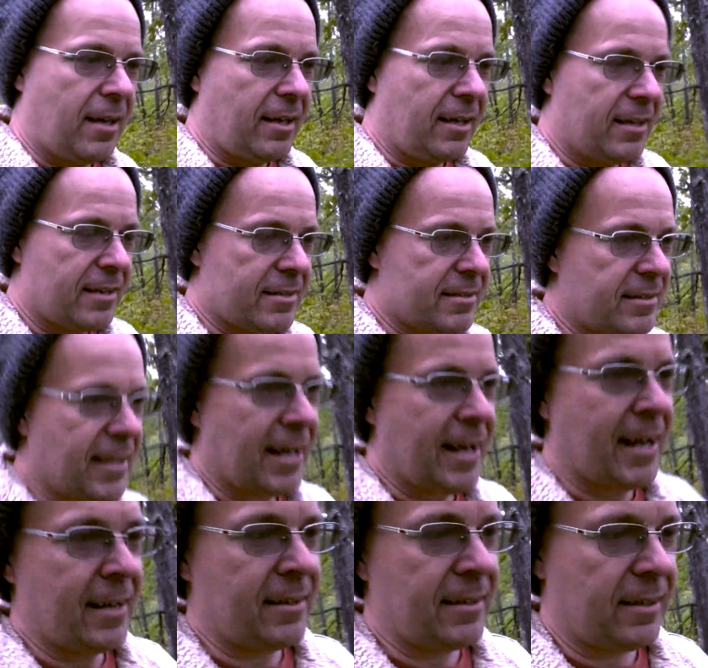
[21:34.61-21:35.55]
is
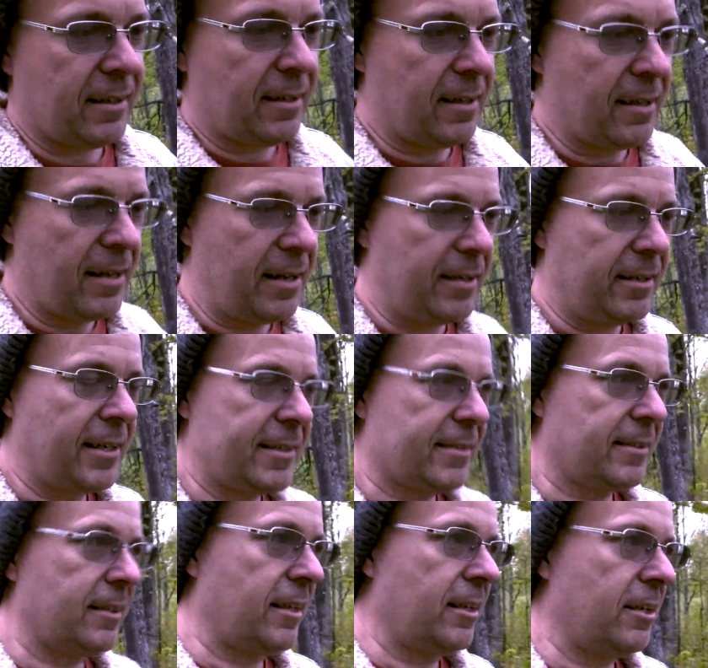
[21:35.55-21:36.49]
that it
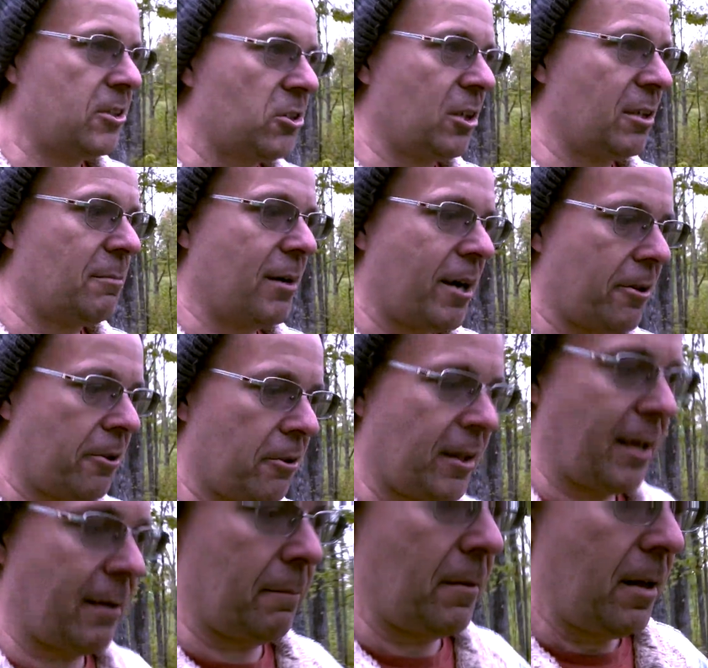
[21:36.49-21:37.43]
doesn't initially bother
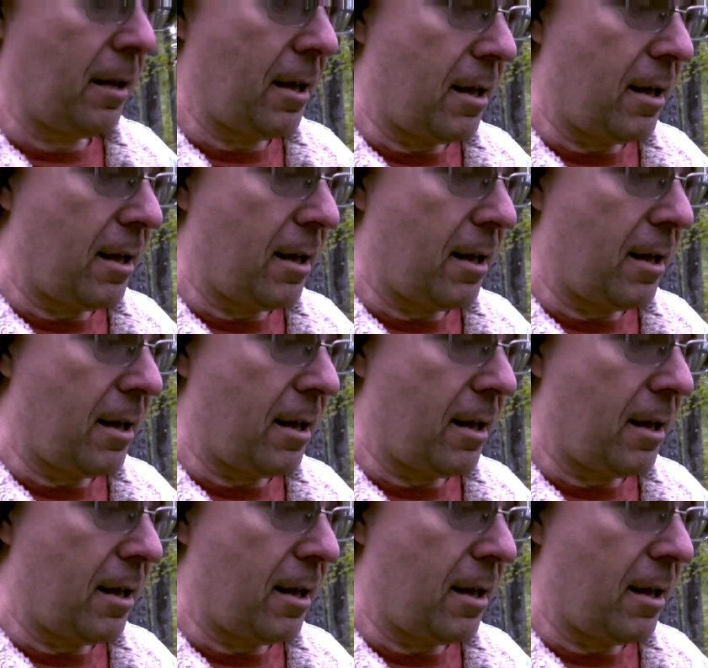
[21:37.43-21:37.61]
them.